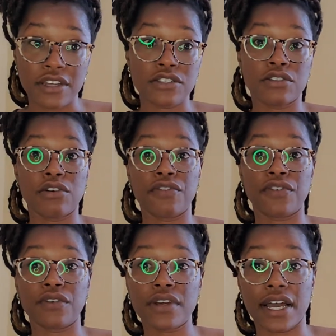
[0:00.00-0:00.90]
So if
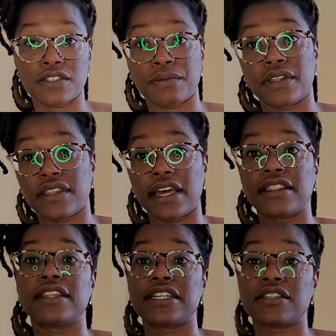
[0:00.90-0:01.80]
you guys want that,
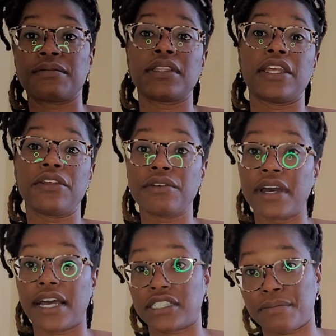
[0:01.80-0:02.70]
then that's something that you
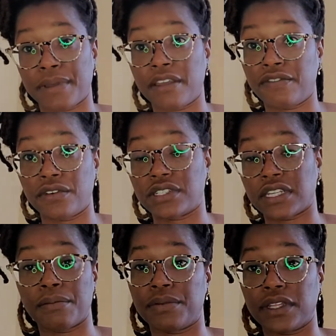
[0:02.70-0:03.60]
guys should pay for
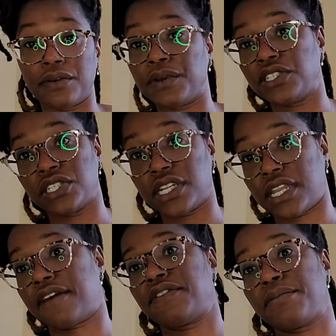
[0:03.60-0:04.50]
separately. We shouldn't
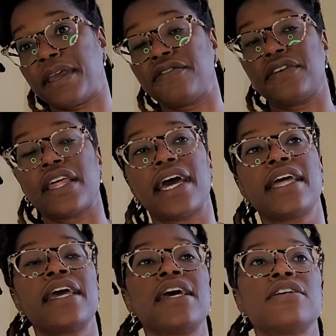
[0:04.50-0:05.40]
have to pay for that.
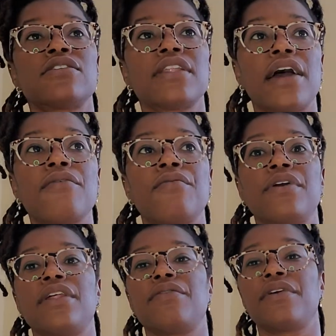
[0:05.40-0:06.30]
So that
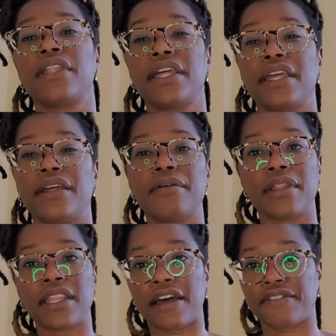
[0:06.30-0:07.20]
really, really
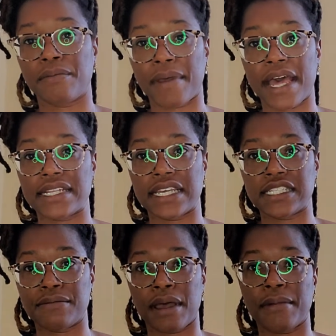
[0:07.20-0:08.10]
left a bad
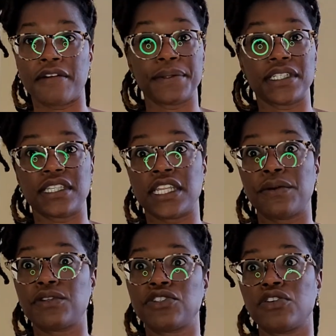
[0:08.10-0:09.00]
taste in my mouth, because then they
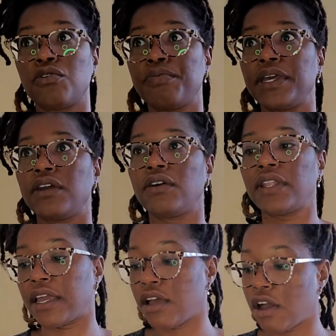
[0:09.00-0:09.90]
were so big on
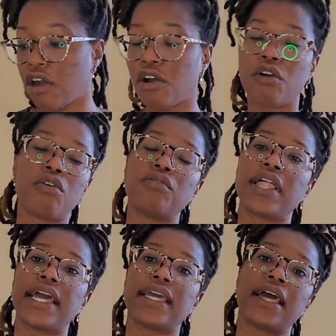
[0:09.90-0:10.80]
like, oh,
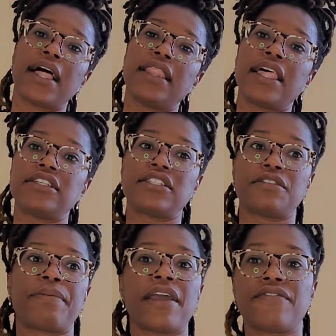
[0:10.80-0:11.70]
like, let's
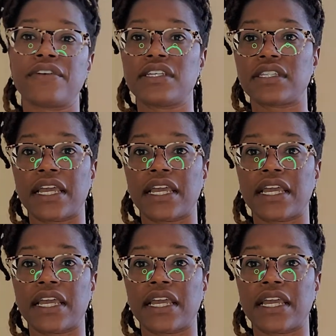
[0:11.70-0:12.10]
just pay for this.